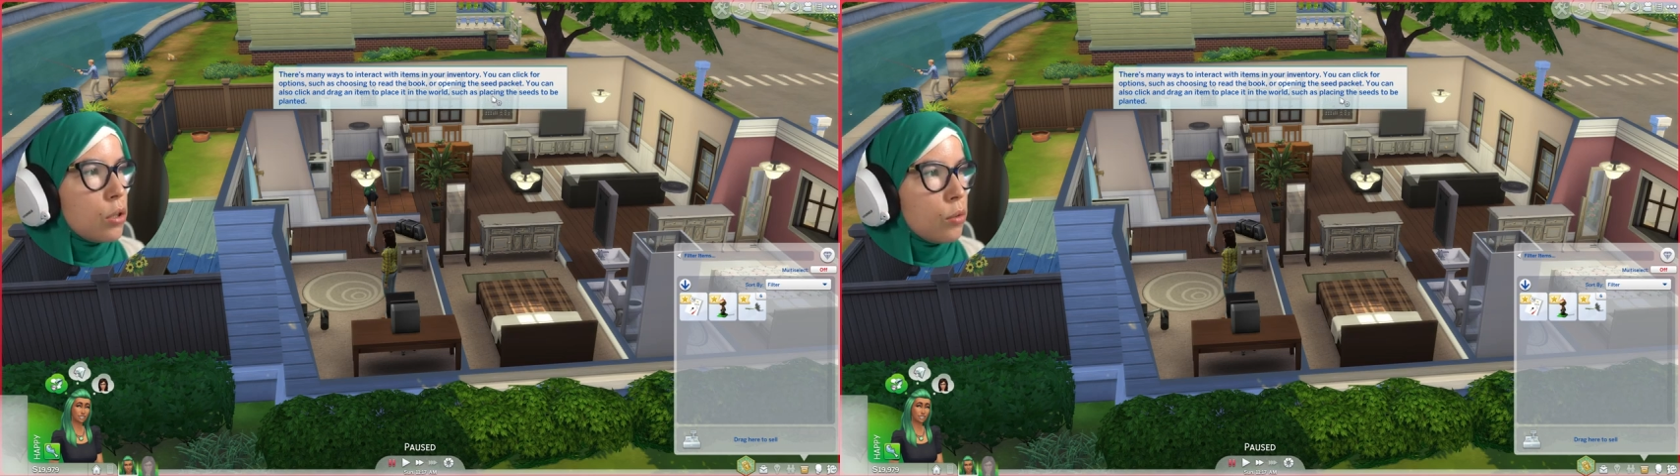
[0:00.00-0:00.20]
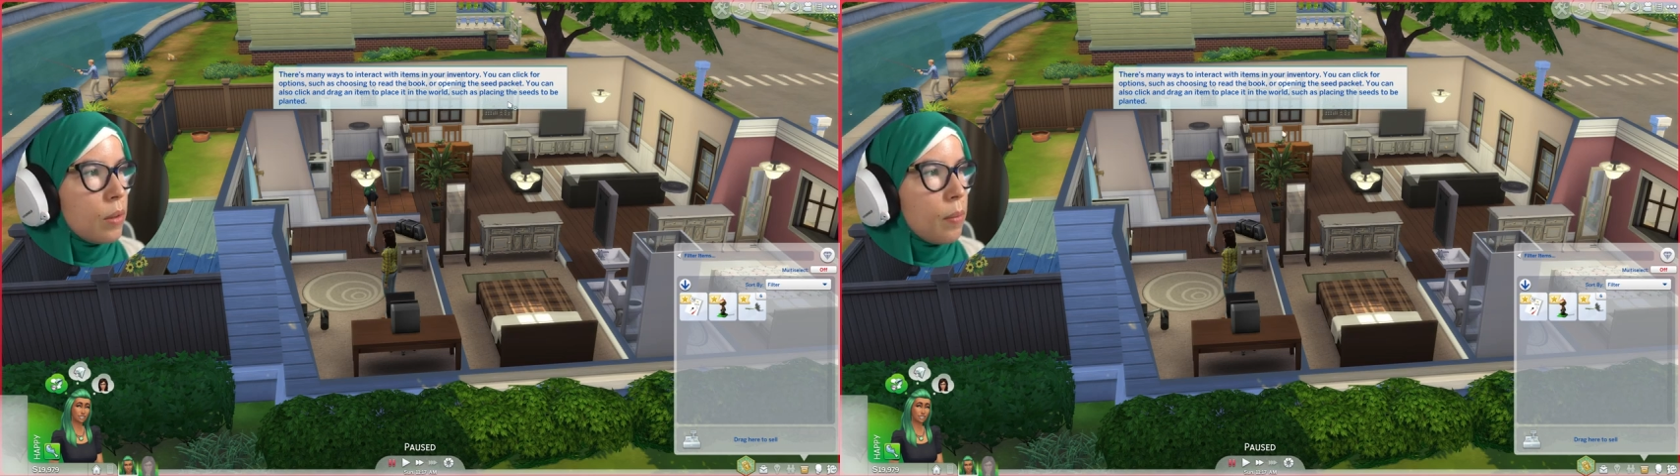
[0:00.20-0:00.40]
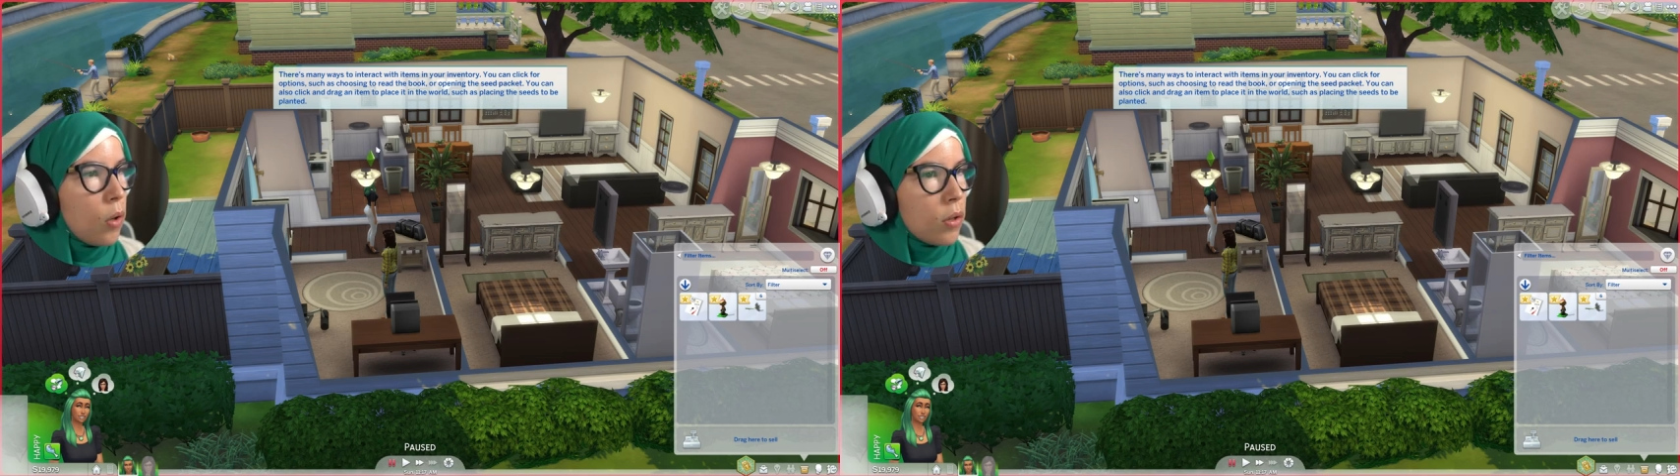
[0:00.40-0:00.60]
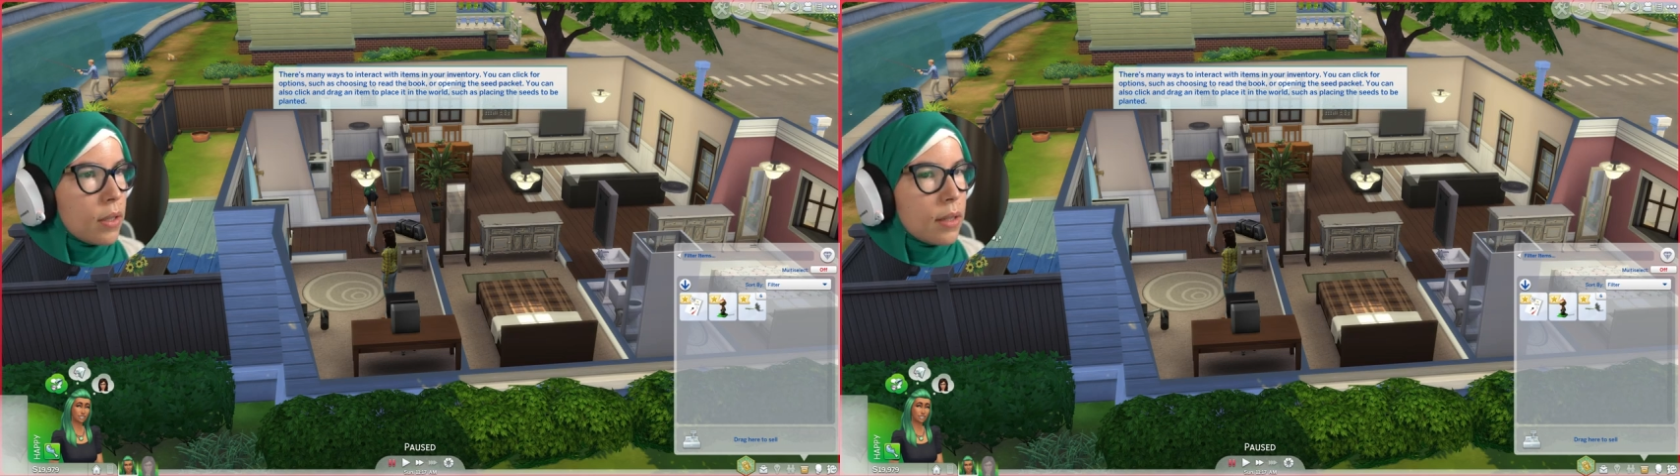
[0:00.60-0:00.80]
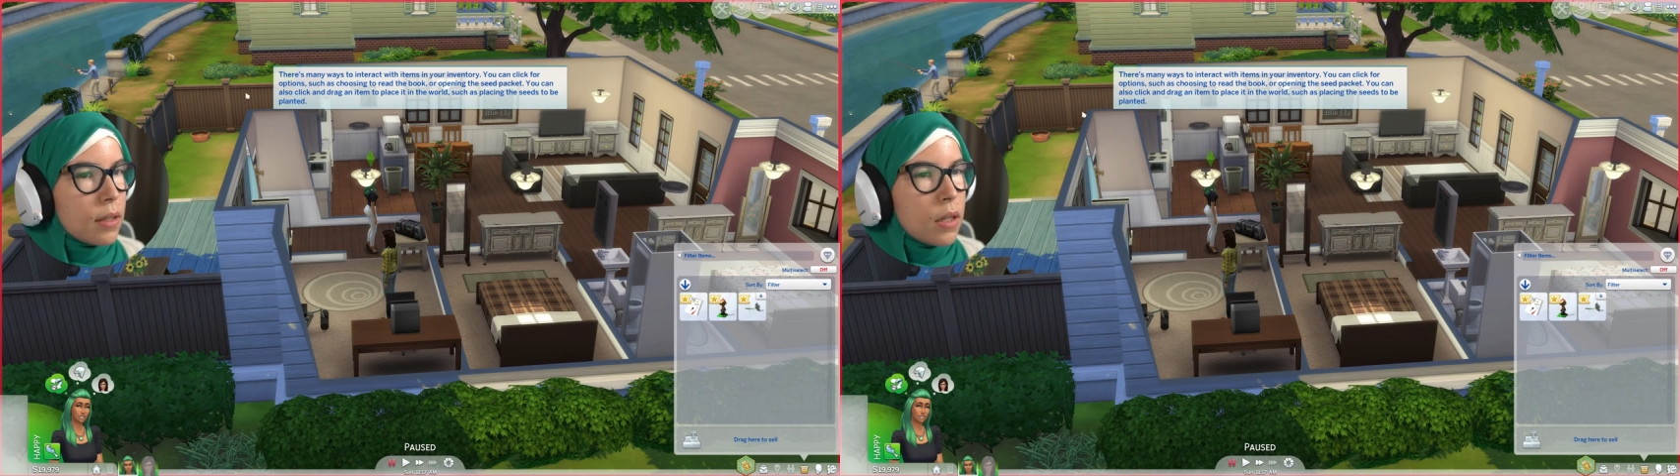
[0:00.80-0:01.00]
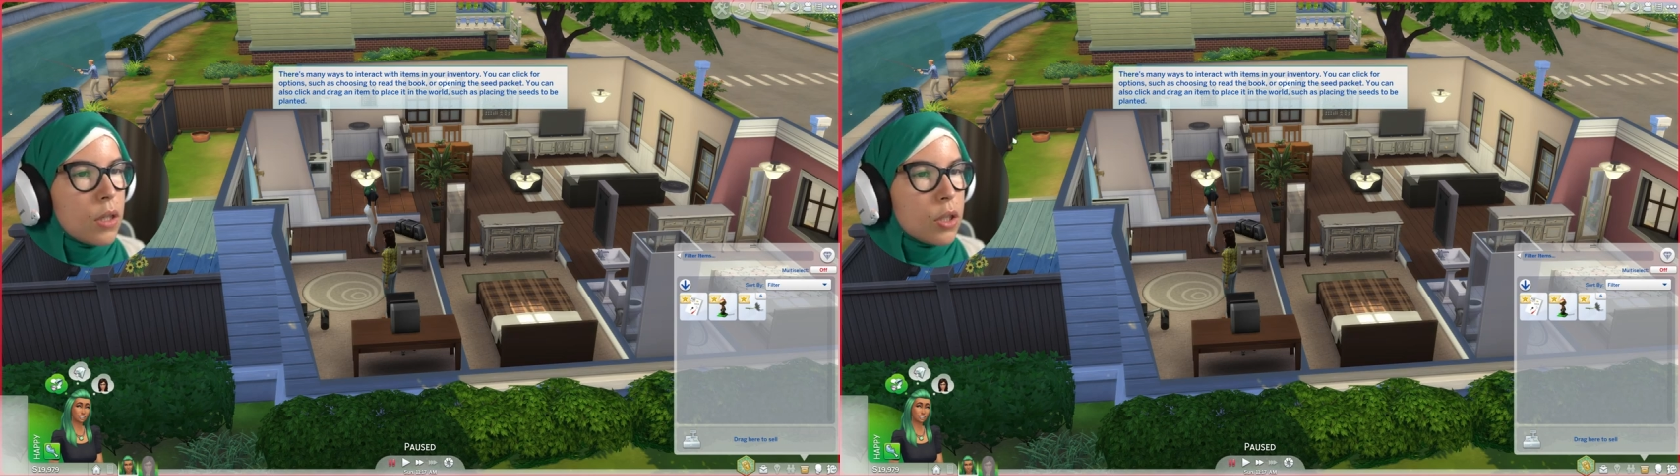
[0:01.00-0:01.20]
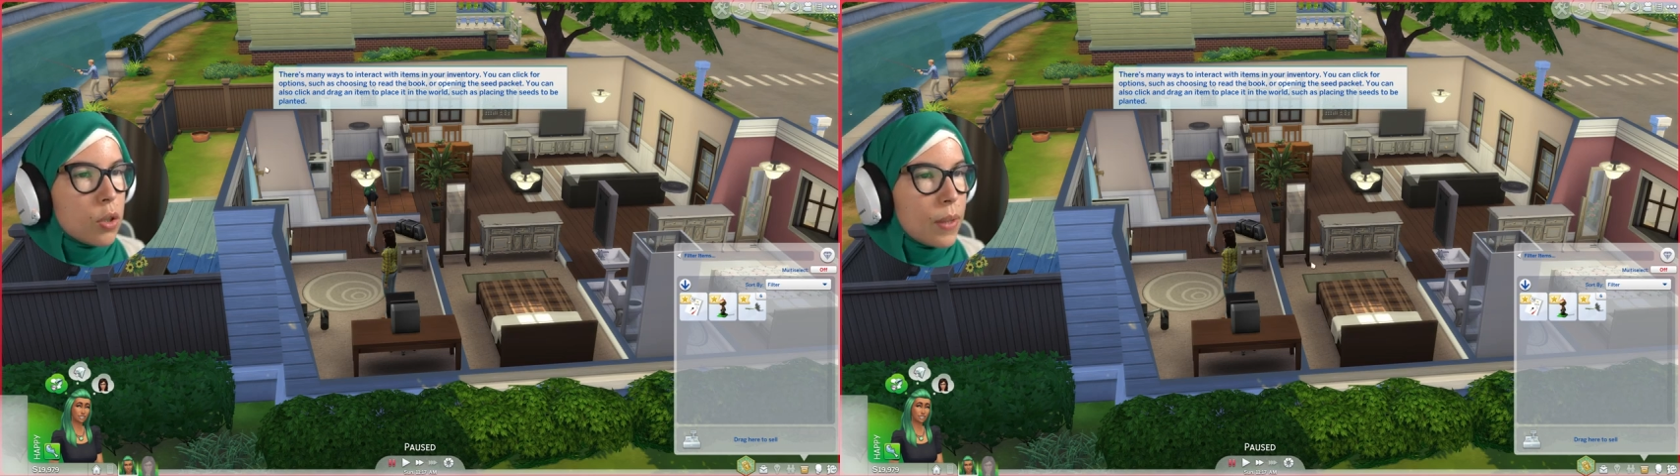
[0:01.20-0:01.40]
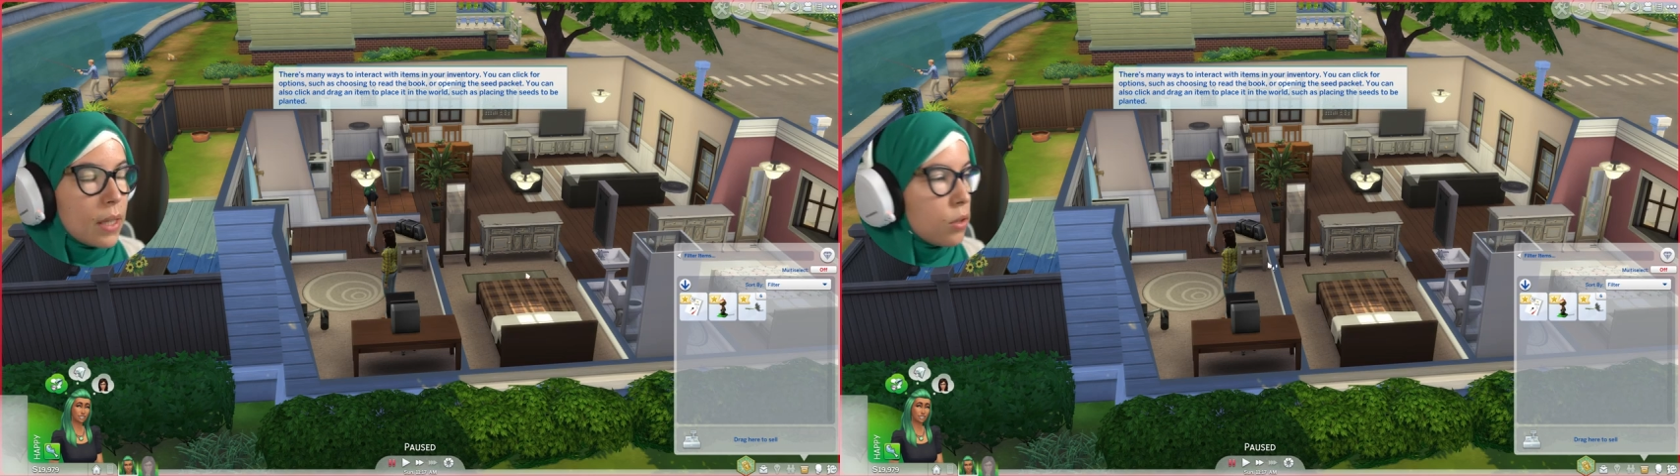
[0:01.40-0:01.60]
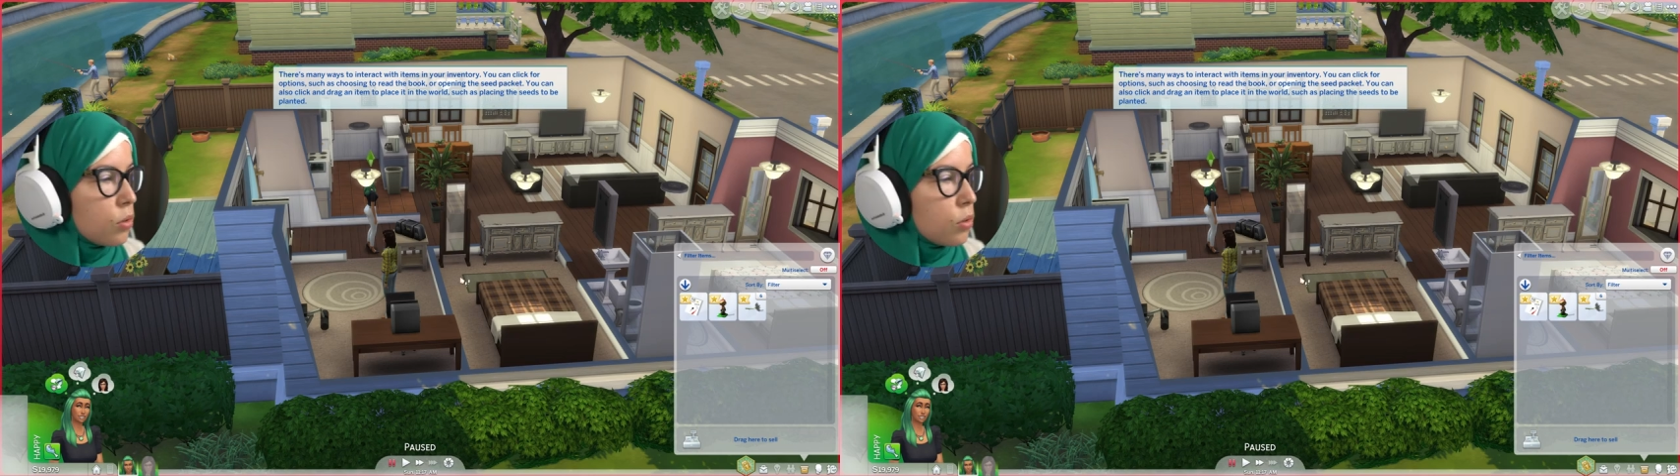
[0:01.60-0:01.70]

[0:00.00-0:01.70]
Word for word: to be planted. So we can